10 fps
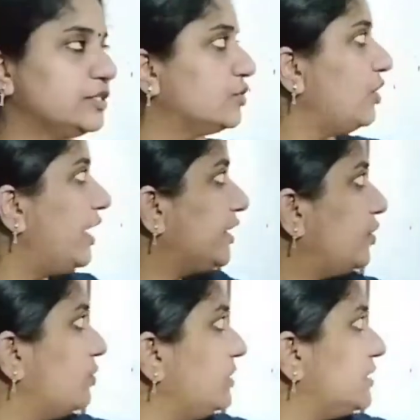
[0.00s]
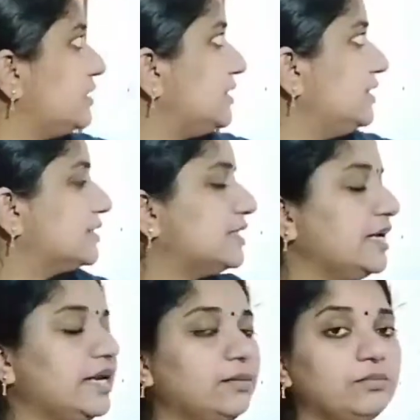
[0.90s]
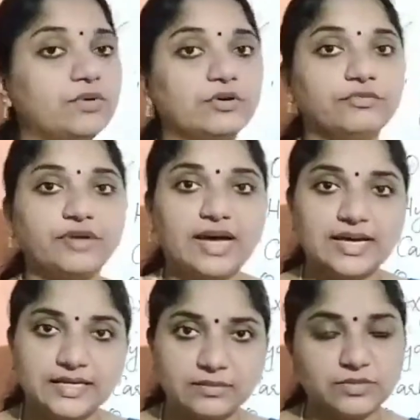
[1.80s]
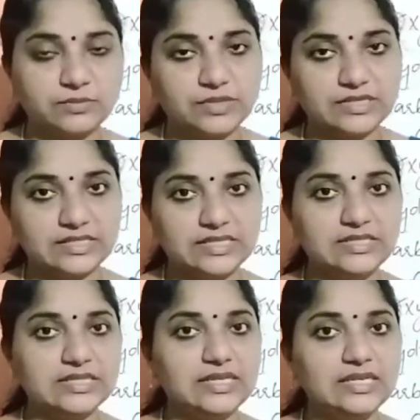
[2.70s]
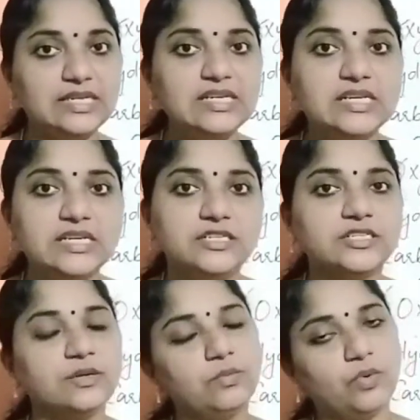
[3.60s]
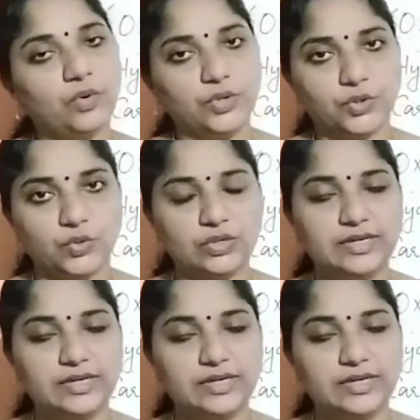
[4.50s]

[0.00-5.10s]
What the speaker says: So, atomicity is the number of atoms present in each molecule.